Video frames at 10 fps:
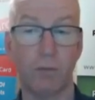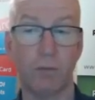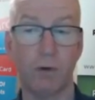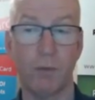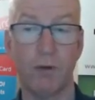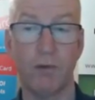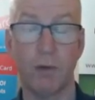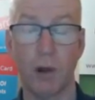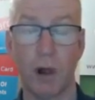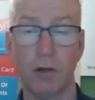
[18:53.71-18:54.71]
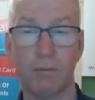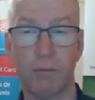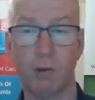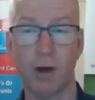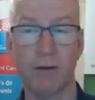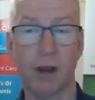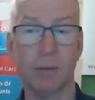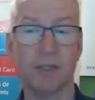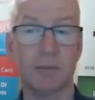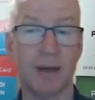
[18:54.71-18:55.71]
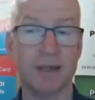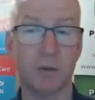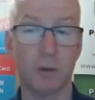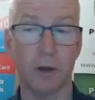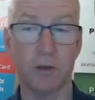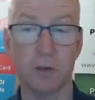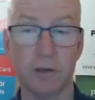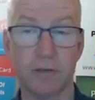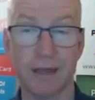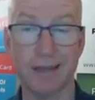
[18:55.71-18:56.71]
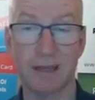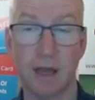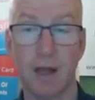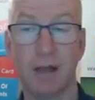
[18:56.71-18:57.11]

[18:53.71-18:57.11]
removal, private open space, all those sorts of things.